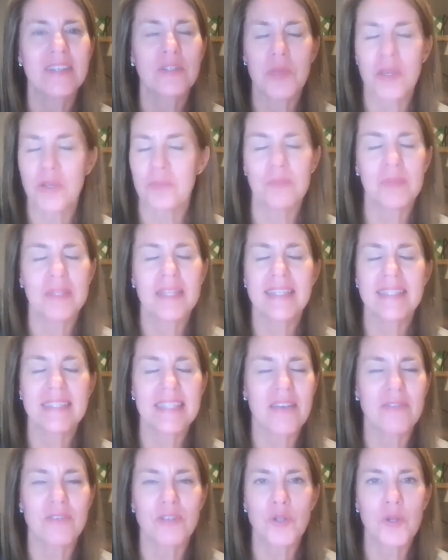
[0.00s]
uh, plants
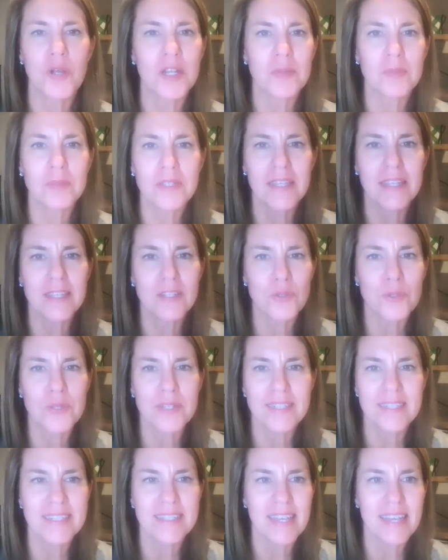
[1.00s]
have incredibly
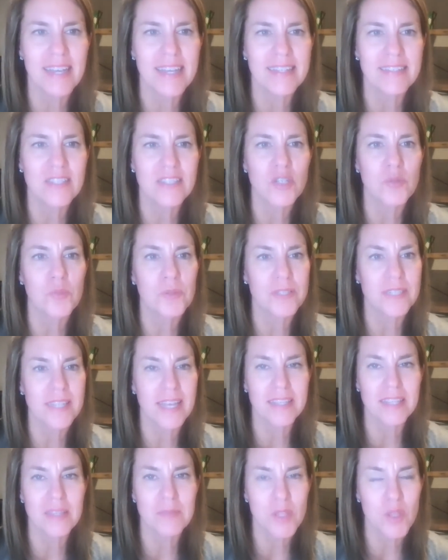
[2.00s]
intricate designs to
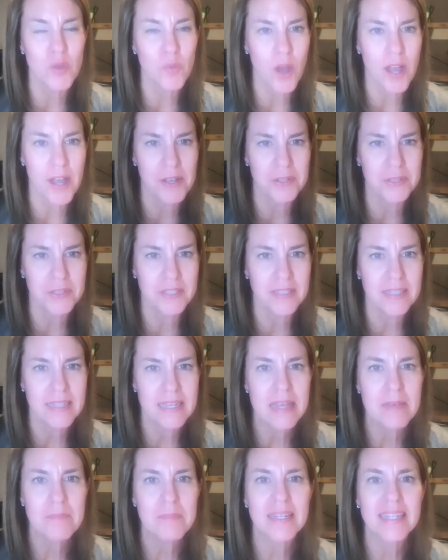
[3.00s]
protect them in the wild,
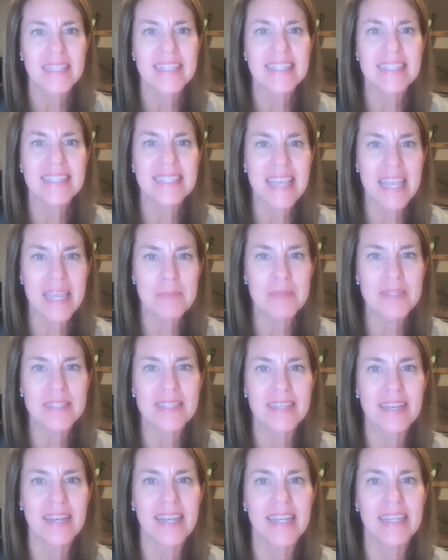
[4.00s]
but at the same
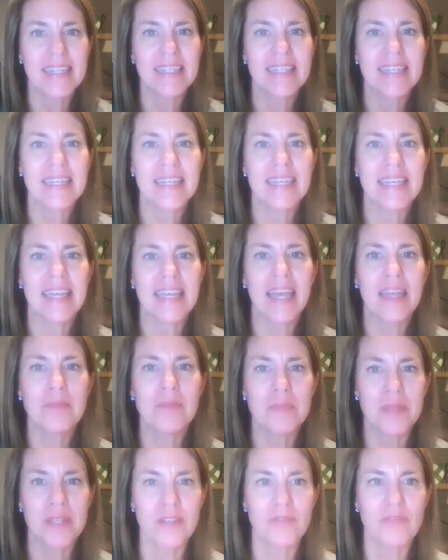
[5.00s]
design
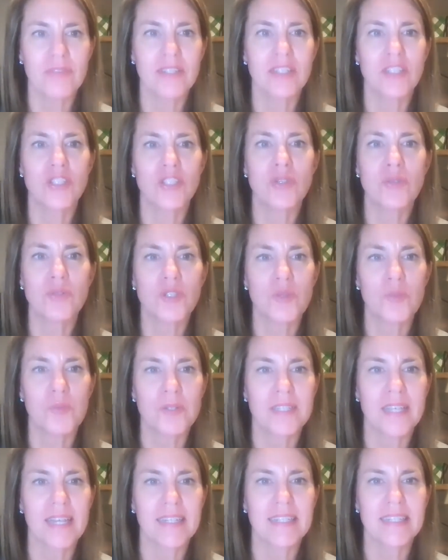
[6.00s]
and benefits used to
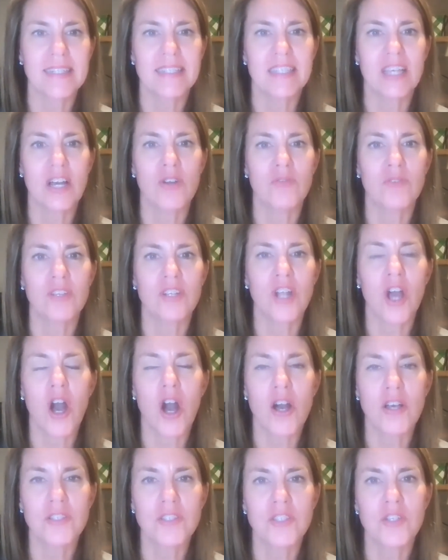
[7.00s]
protect itself can
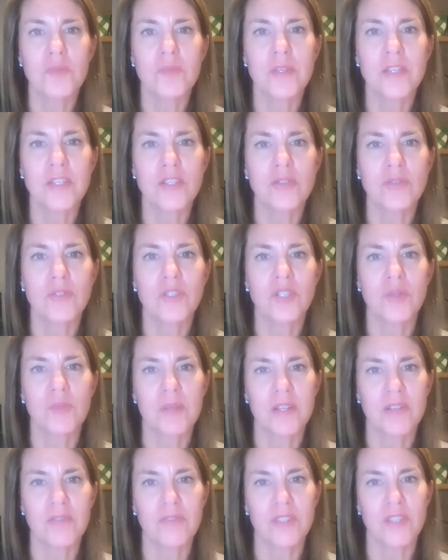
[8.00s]
also be used to
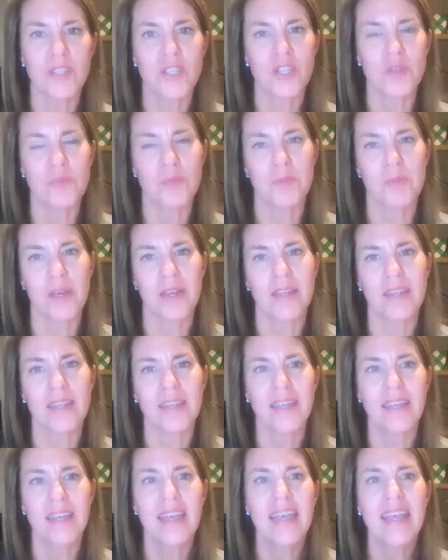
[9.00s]
benefit the human body.